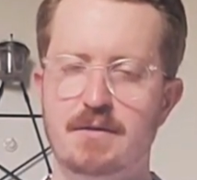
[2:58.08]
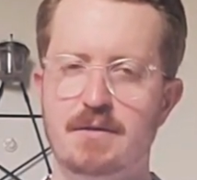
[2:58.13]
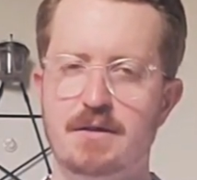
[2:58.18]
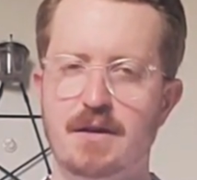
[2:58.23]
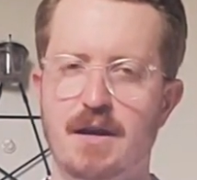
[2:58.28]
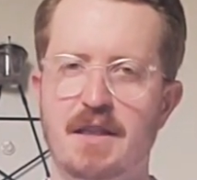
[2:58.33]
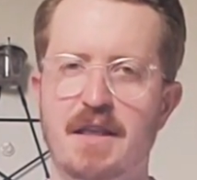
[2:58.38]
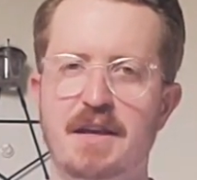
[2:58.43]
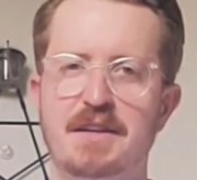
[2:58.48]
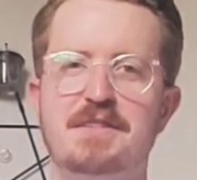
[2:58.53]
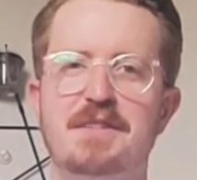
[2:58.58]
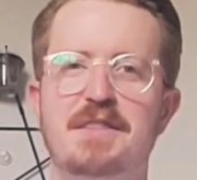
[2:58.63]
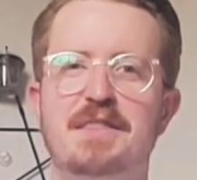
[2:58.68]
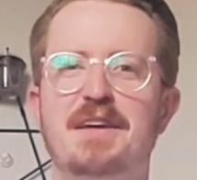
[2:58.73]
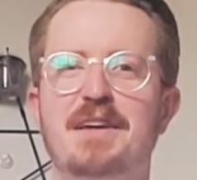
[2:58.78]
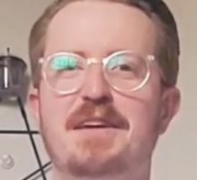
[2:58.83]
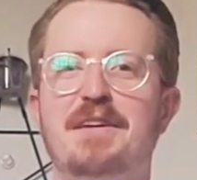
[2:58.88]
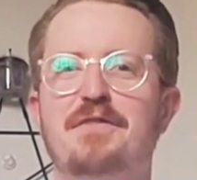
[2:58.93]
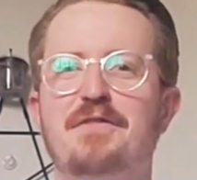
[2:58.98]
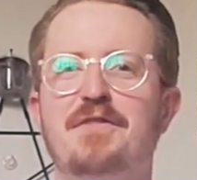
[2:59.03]
I like to
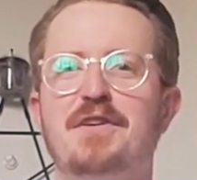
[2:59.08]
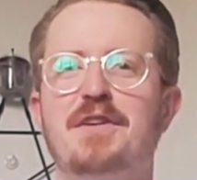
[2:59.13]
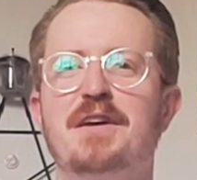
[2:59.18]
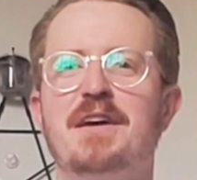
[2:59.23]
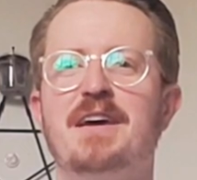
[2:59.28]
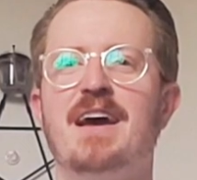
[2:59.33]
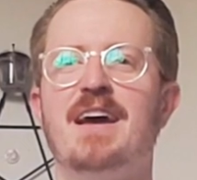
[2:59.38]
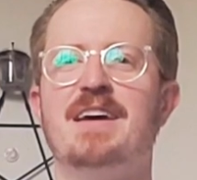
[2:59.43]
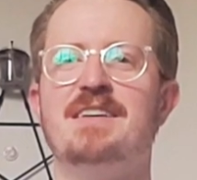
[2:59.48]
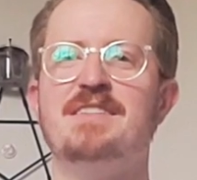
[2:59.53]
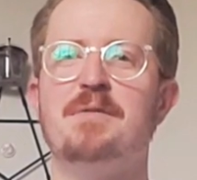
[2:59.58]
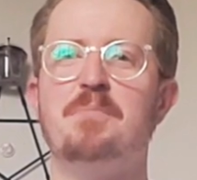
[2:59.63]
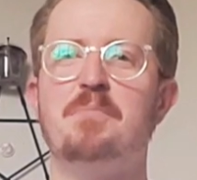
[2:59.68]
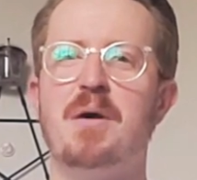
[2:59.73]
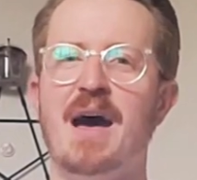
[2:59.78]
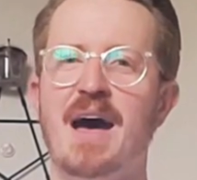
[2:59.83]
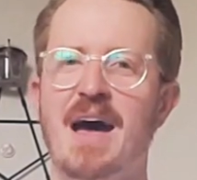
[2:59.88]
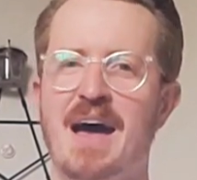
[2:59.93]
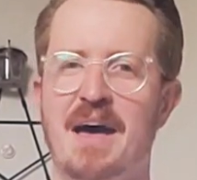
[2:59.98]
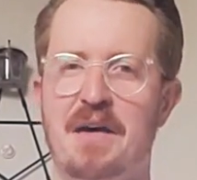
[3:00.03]
think of it as a
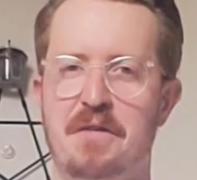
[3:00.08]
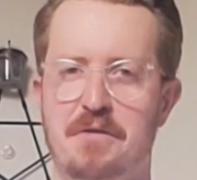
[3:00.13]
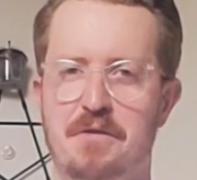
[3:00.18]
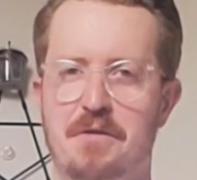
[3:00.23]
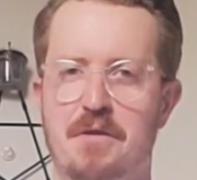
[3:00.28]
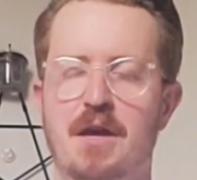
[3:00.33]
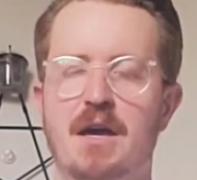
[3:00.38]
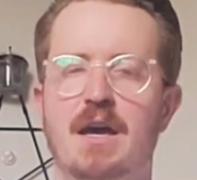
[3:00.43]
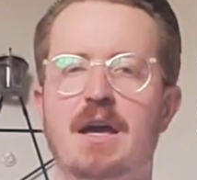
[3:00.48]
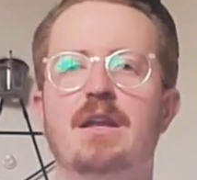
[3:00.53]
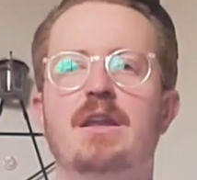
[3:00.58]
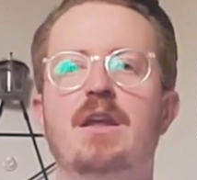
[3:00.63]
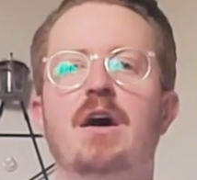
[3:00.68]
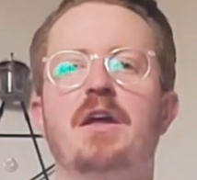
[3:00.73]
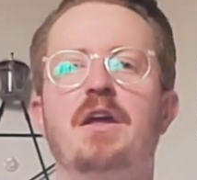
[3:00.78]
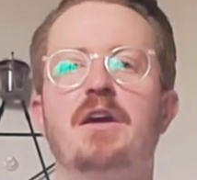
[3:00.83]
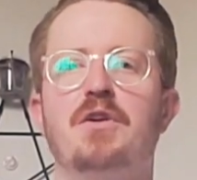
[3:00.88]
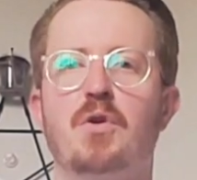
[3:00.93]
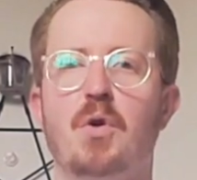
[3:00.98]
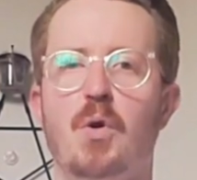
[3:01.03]
path and not
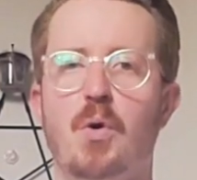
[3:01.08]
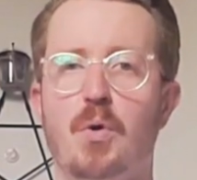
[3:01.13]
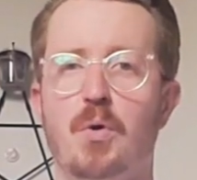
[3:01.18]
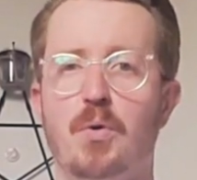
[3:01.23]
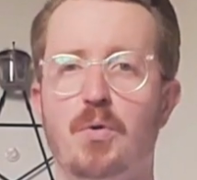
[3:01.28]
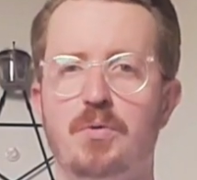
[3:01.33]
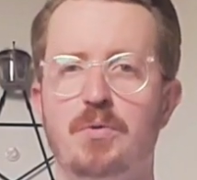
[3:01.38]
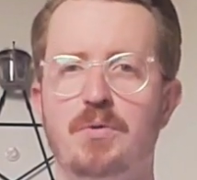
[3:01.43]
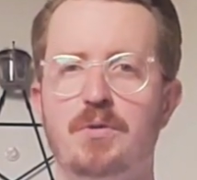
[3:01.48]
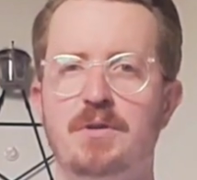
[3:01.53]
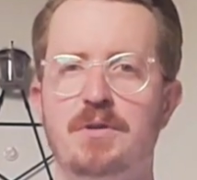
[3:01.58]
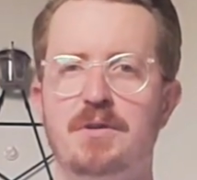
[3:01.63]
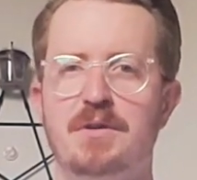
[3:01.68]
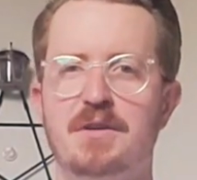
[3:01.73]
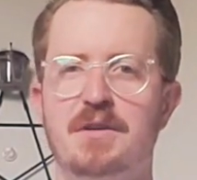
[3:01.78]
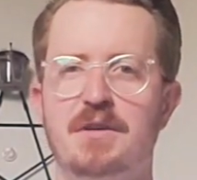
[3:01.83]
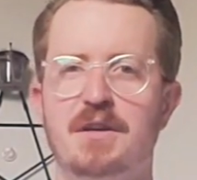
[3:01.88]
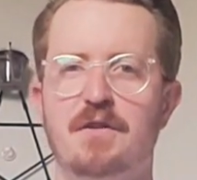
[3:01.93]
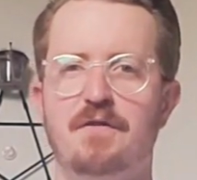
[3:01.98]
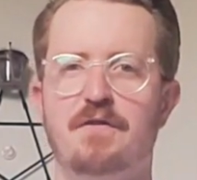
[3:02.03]
a goal.
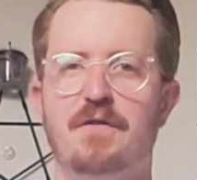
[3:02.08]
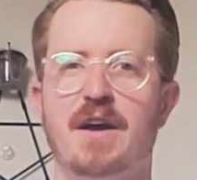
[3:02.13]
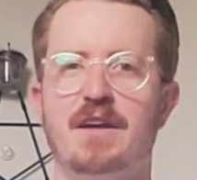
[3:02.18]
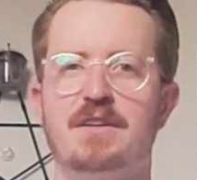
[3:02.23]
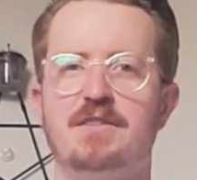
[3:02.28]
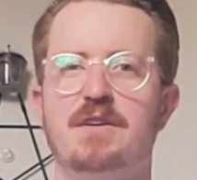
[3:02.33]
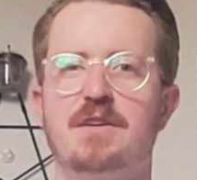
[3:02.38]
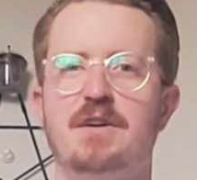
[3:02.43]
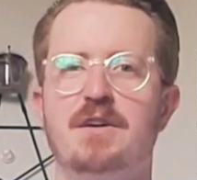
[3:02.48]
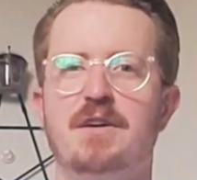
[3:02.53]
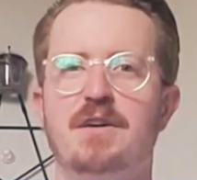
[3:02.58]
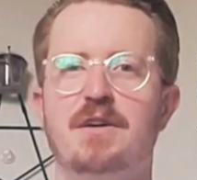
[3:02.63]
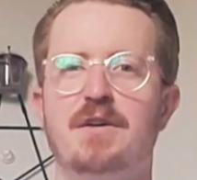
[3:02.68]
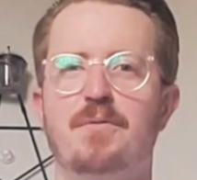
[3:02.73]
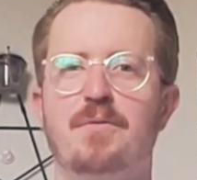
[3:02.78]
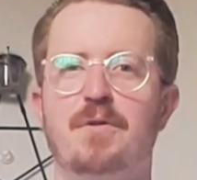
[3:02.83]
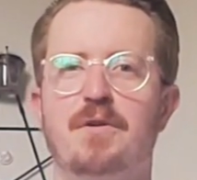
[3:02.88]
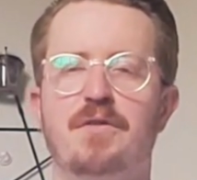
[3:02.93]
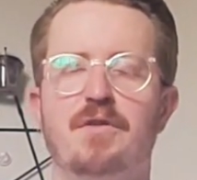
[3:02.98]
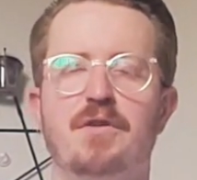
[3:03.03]
In fact,
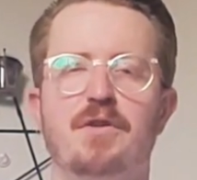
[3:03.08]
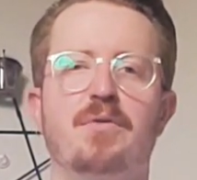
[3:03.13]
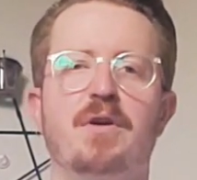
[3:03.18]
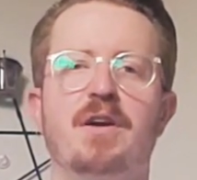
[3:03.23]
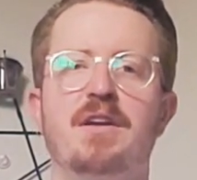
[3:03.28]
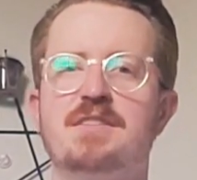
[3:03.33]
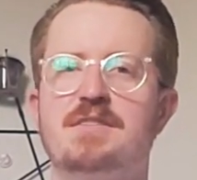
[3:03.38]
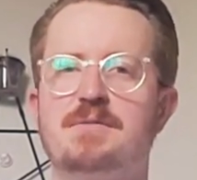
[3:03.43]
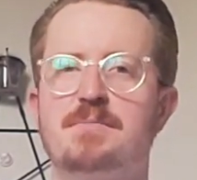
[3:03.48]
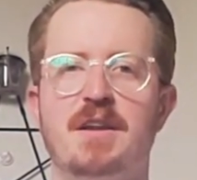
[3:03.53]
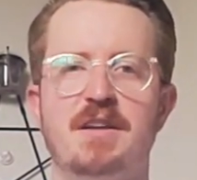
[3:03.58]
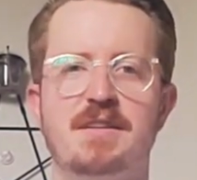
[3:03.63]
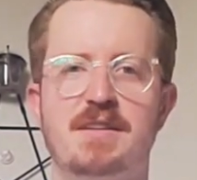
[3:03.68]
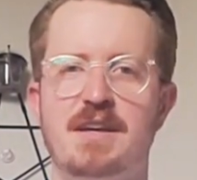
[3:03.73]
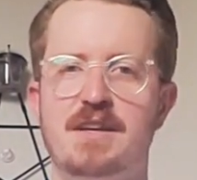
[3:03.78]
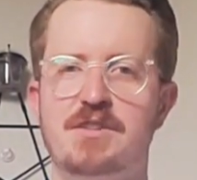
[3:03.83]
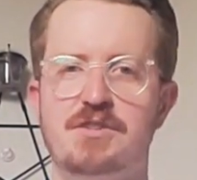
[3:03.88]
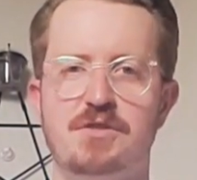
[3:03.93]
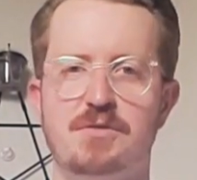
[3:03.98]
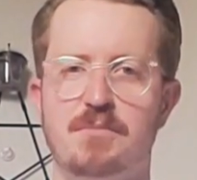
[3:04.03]
one of the greatest meditation